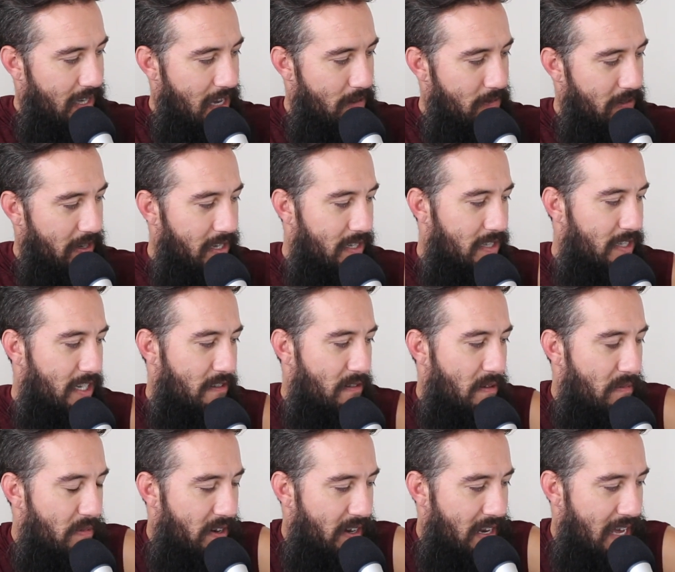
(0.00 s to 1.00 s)
I going to shave
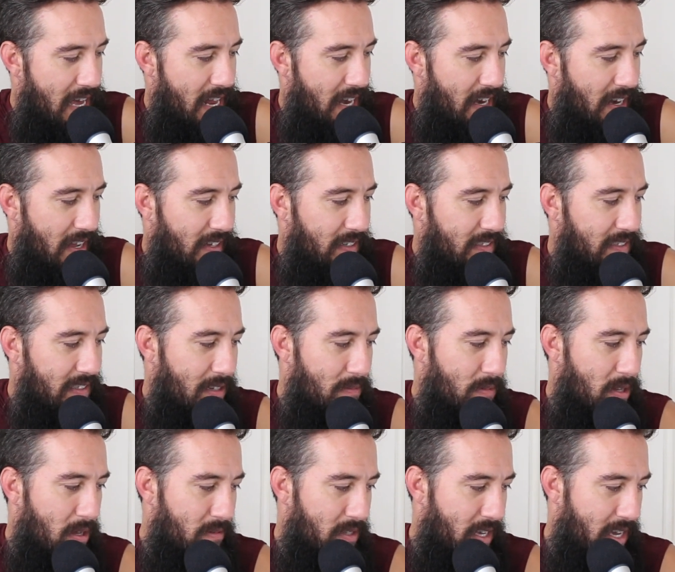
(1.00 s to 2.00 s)
my beard? I don't know.
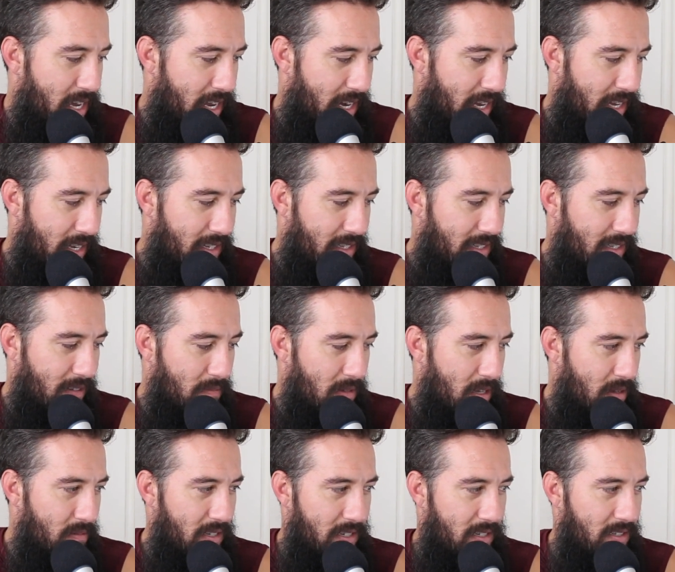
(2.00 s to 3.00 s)
Sometimes I hate it.
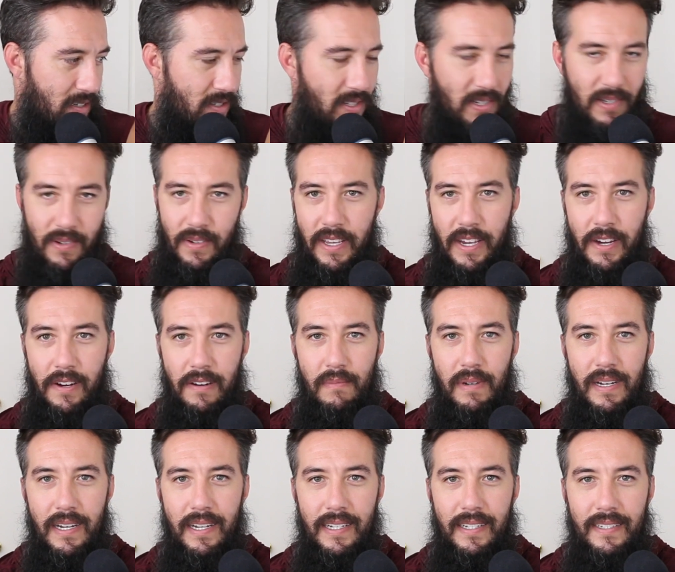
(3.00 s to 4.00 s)
Sometimes I just don't care
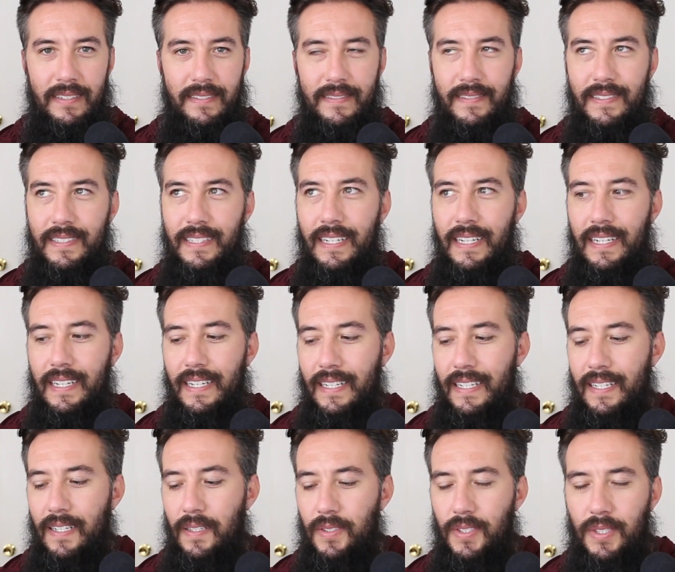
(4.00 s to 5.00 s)
about it.
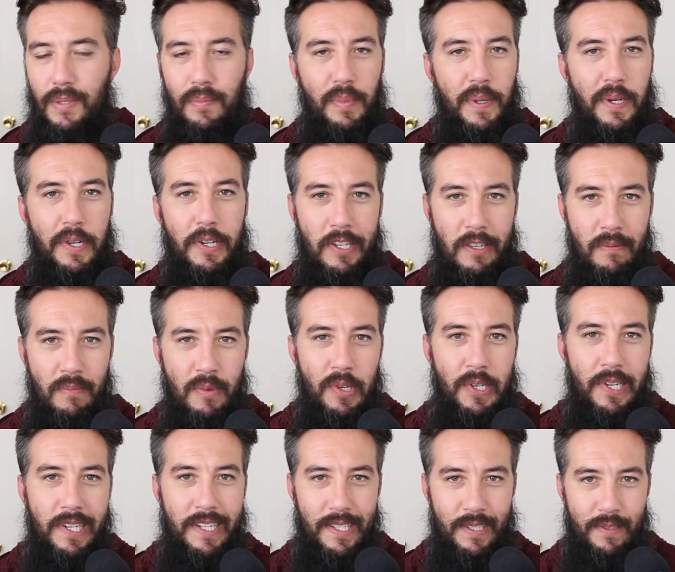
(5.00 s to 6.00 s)
The beard
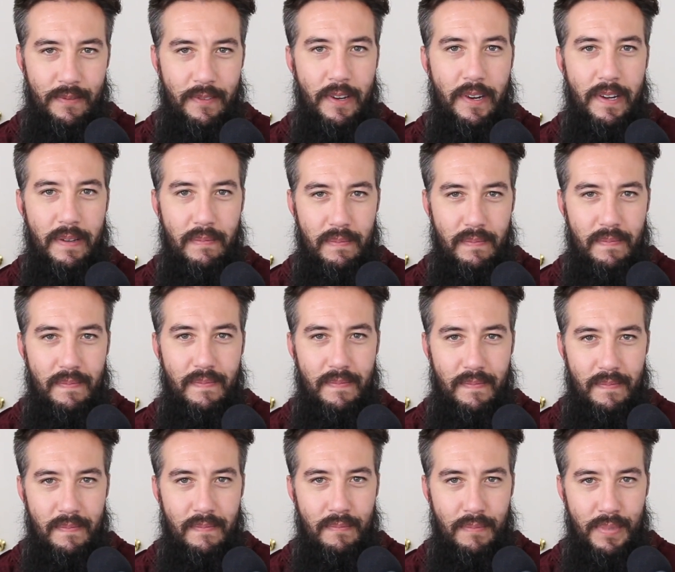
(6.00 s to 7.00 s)
community is very
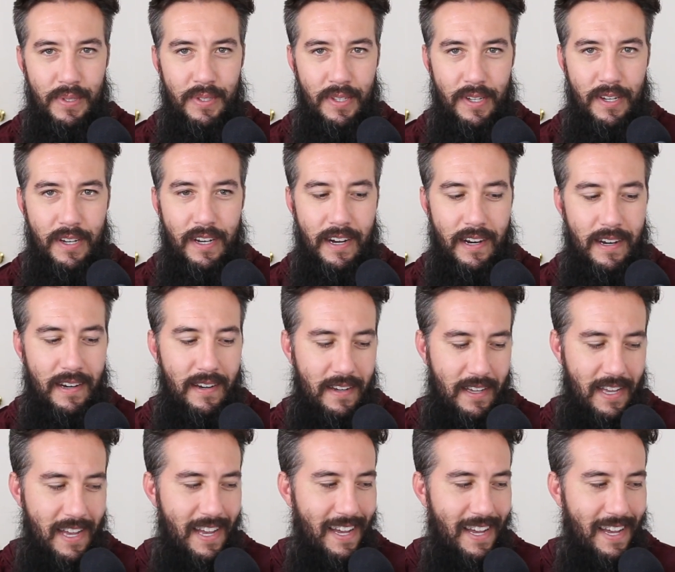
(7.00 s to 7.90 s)
bizarre.